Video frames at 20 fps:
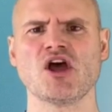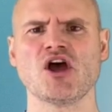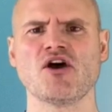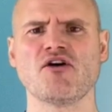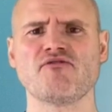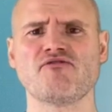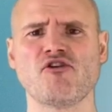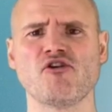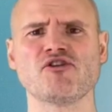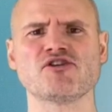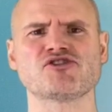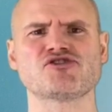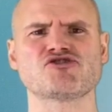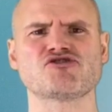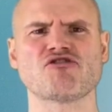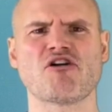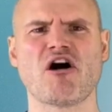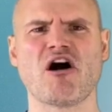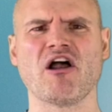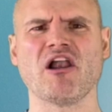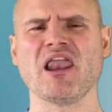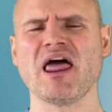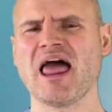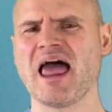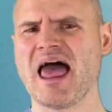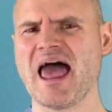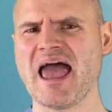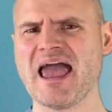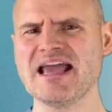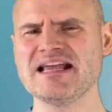For this trial,
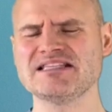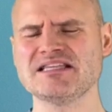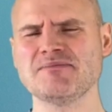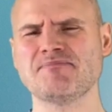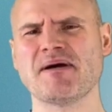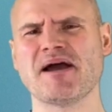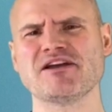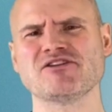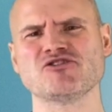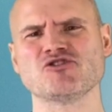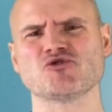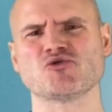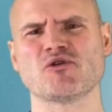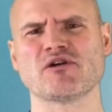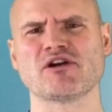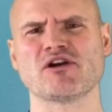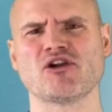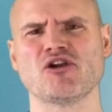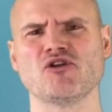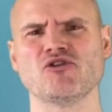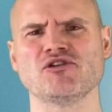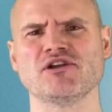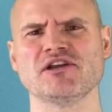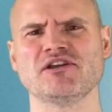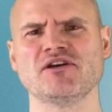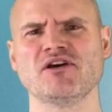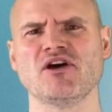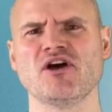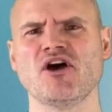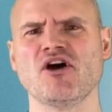80 patients were included,
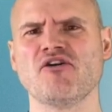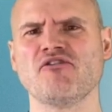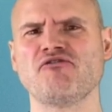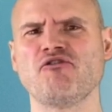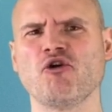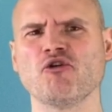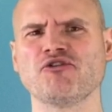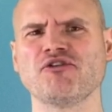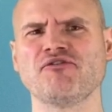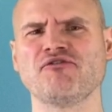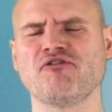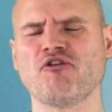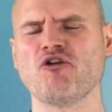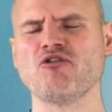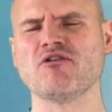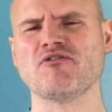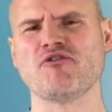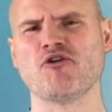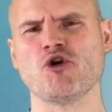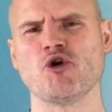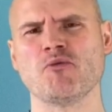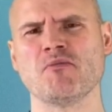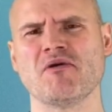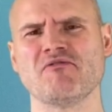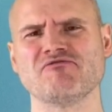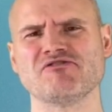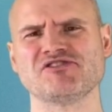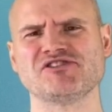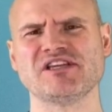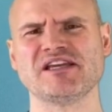44 of whom
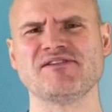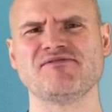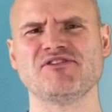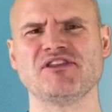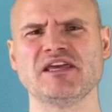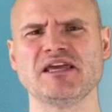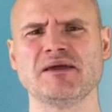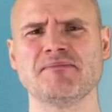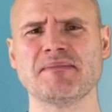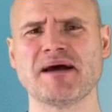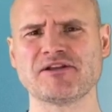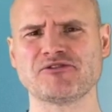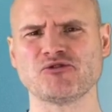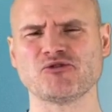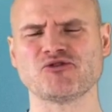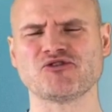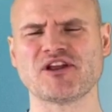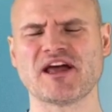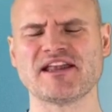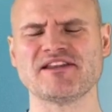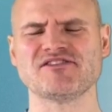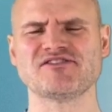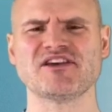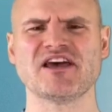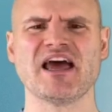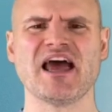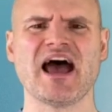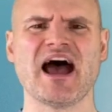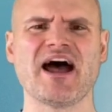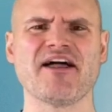received the metal stent
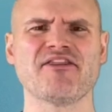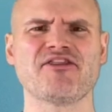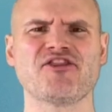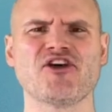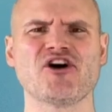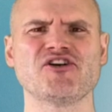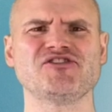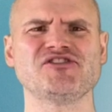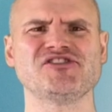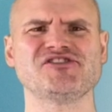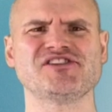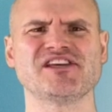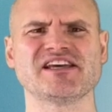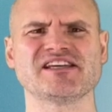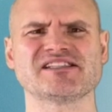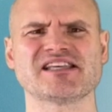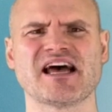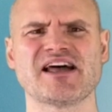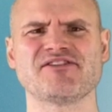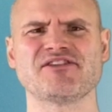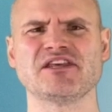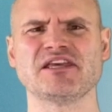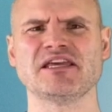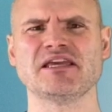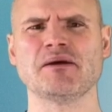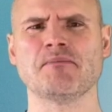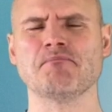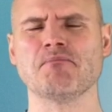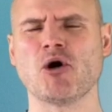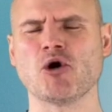and 36 had
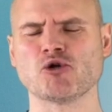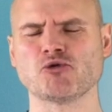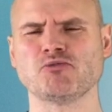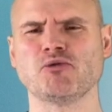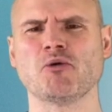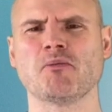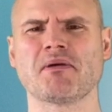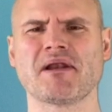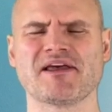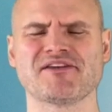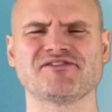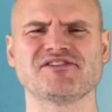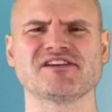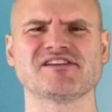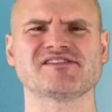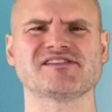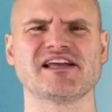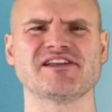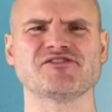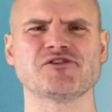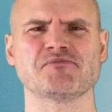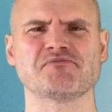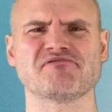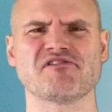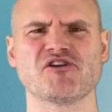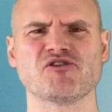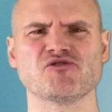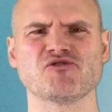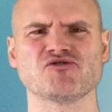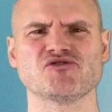the multiple plastic stent
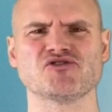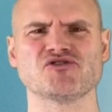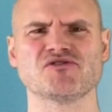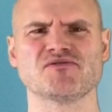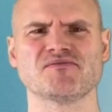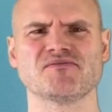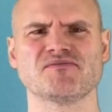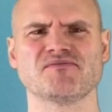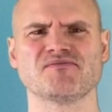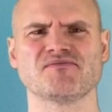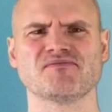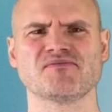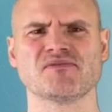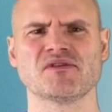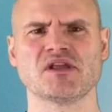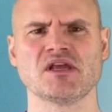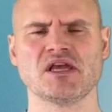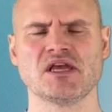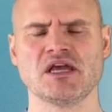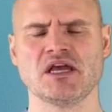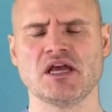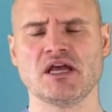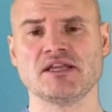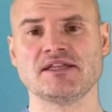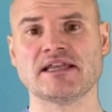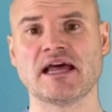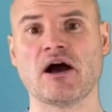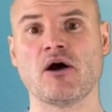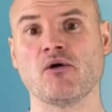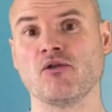approach.
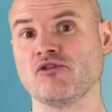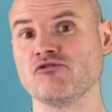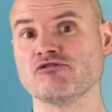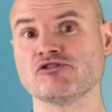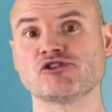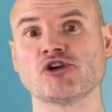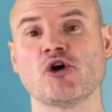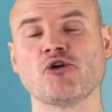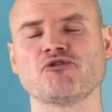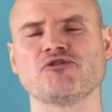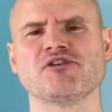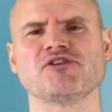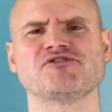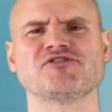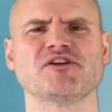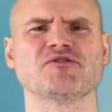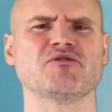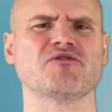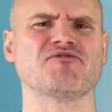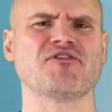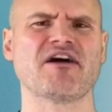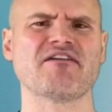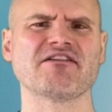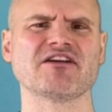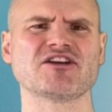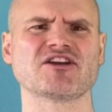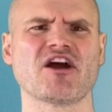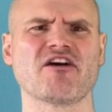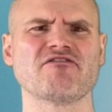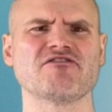Now, the results of this study were very
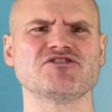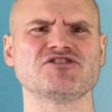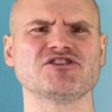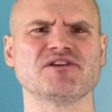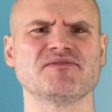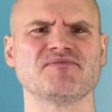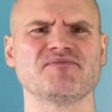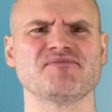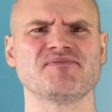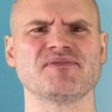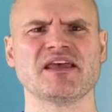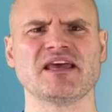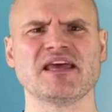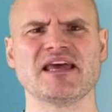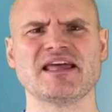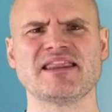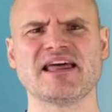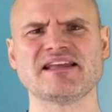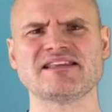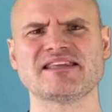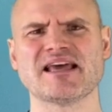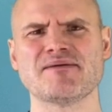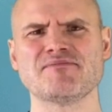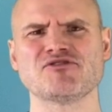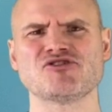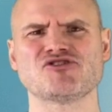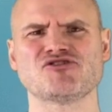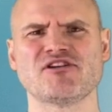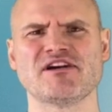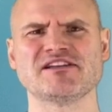encouraging. They
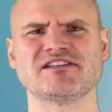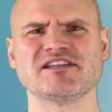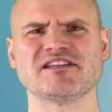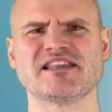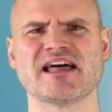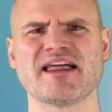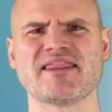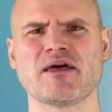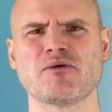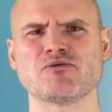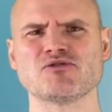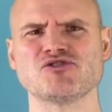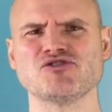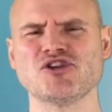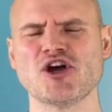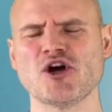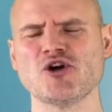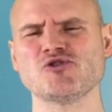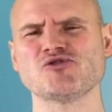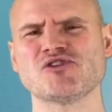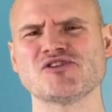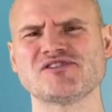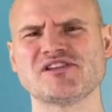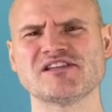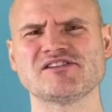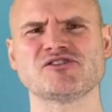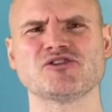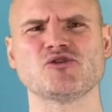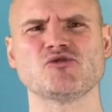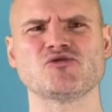demonstrated that there was no
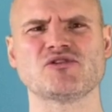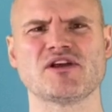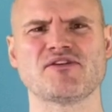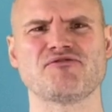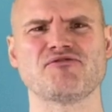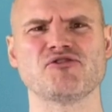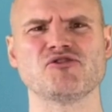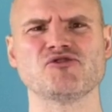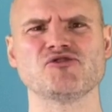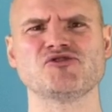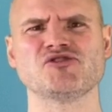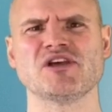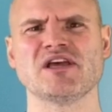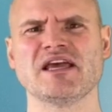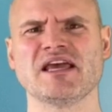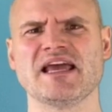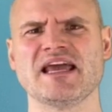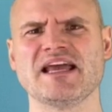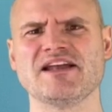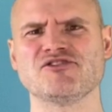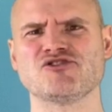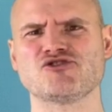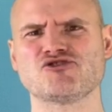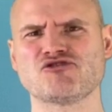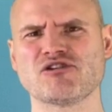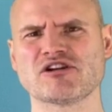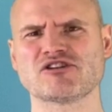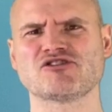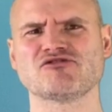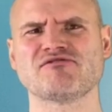statistical difference in
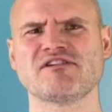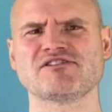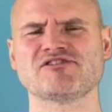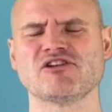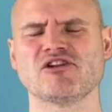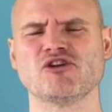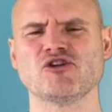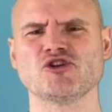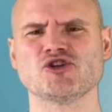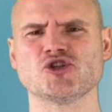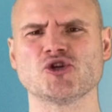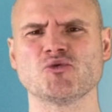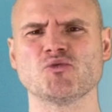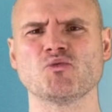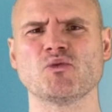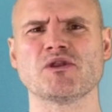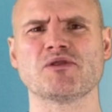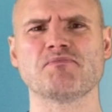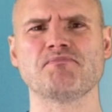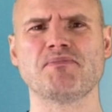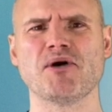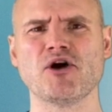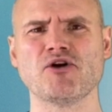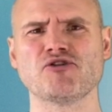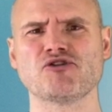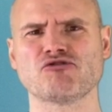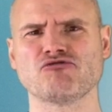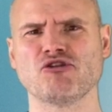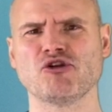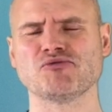stricture resolution, with
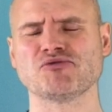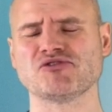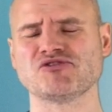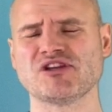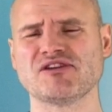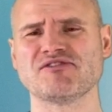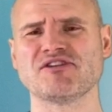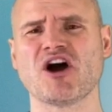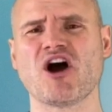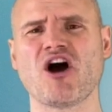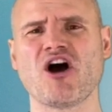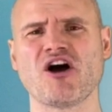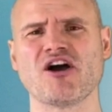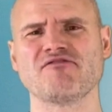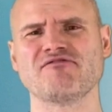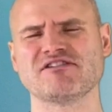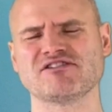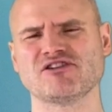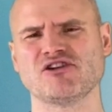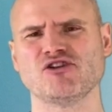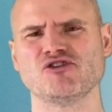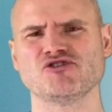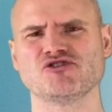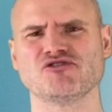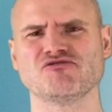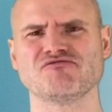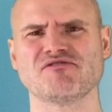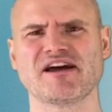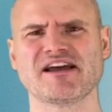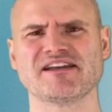both groups achieving high
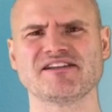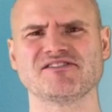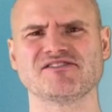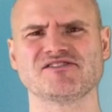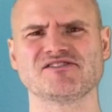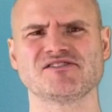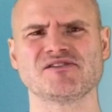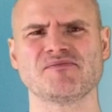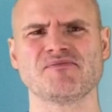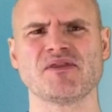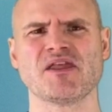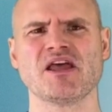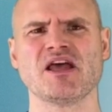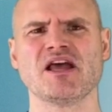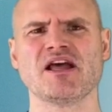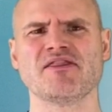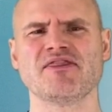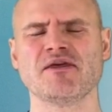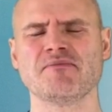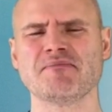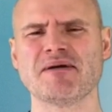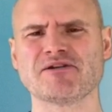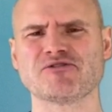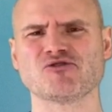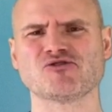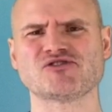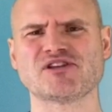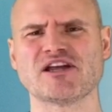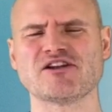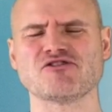resolution rates. The metal
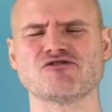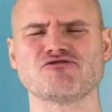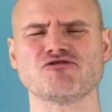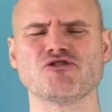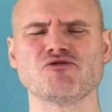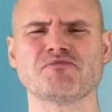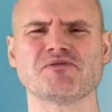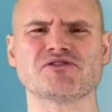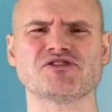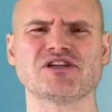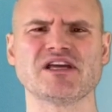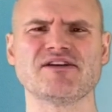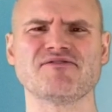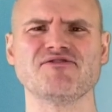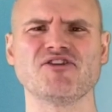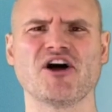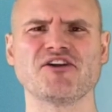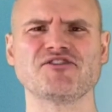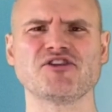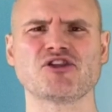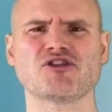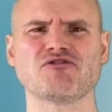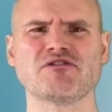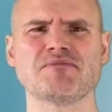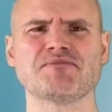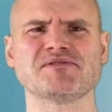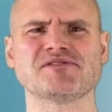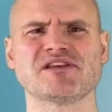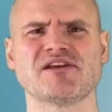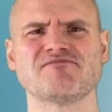stent group achieved
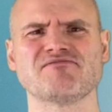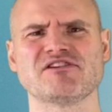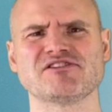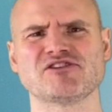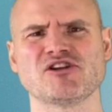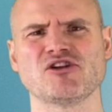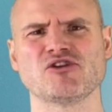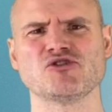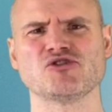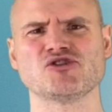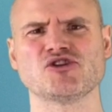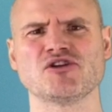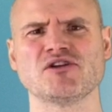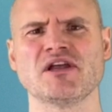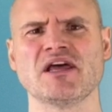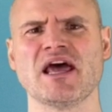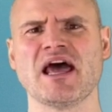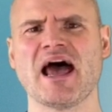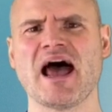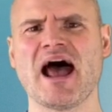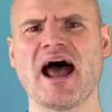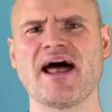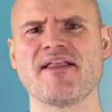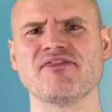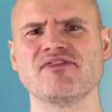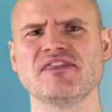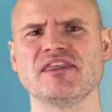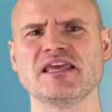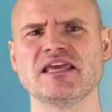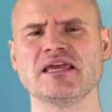93% resolution,
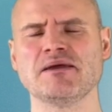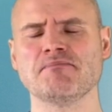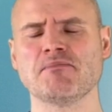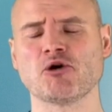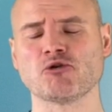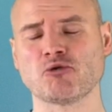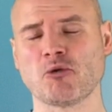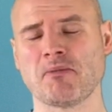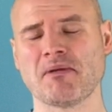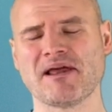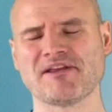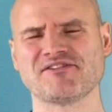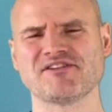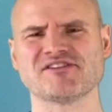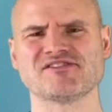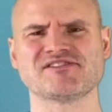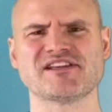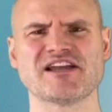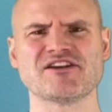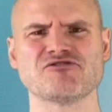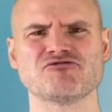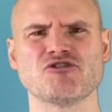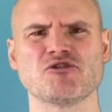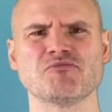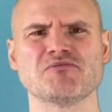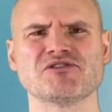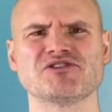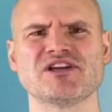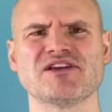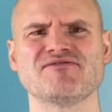and the multiple plastic stent group
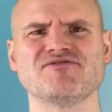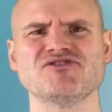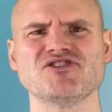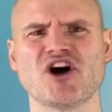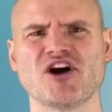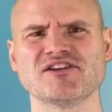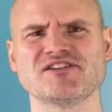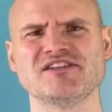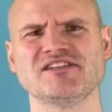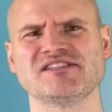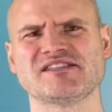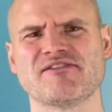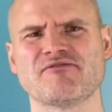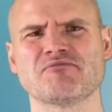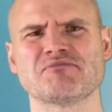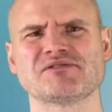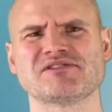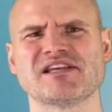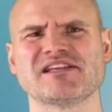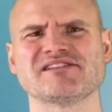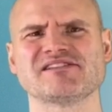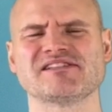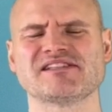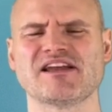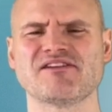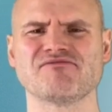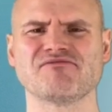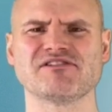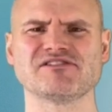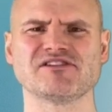achieved 97%
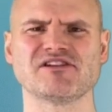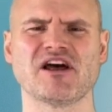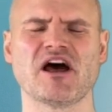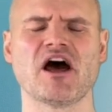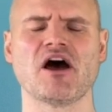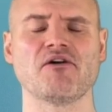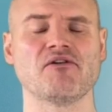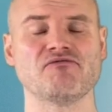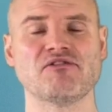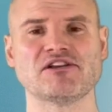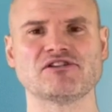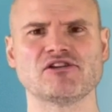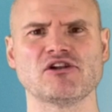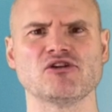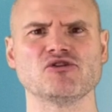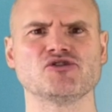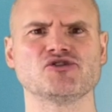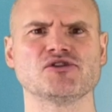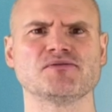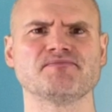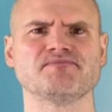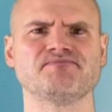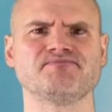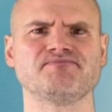stent resolution.